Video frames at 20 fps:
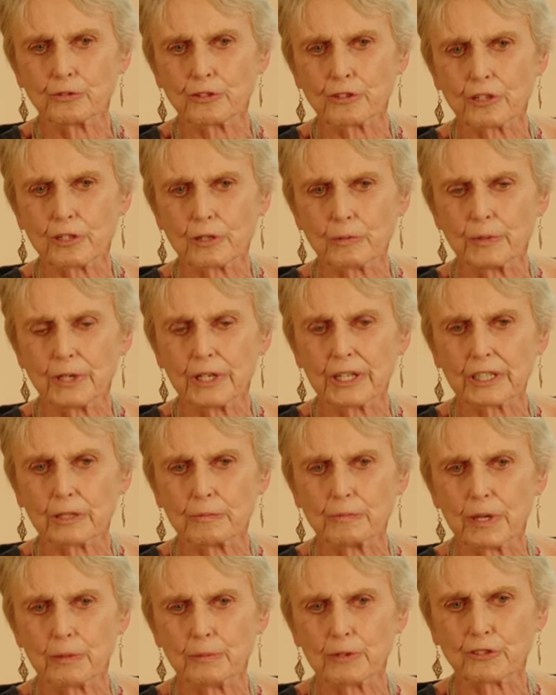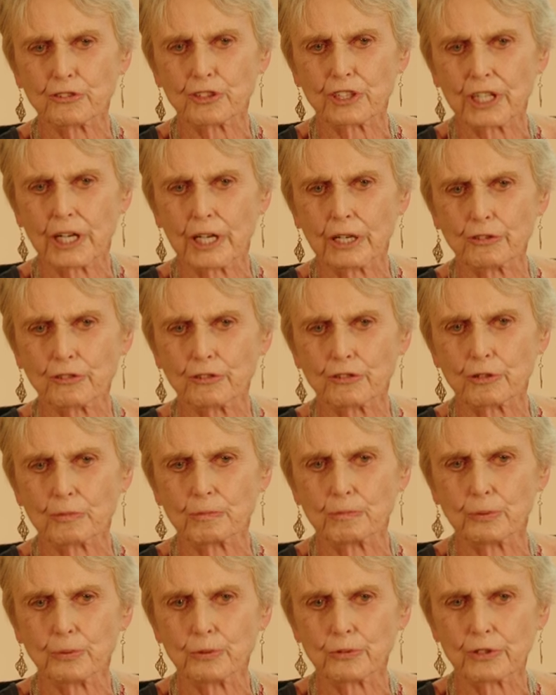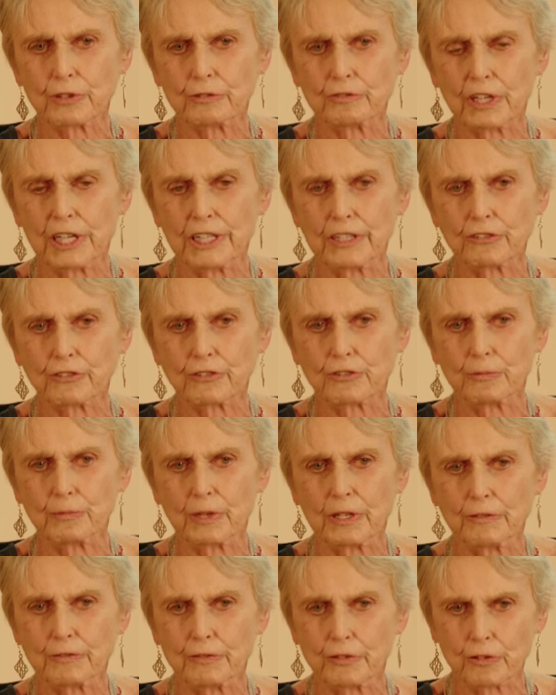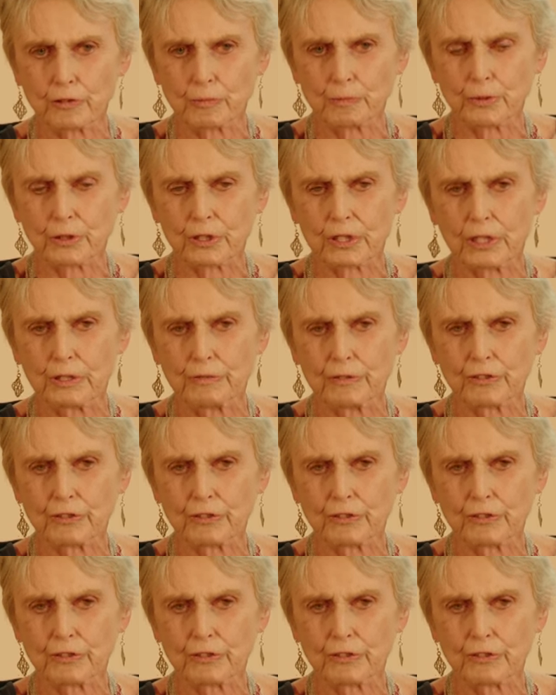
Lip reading: at an American publishing house that bought the rights to my first book,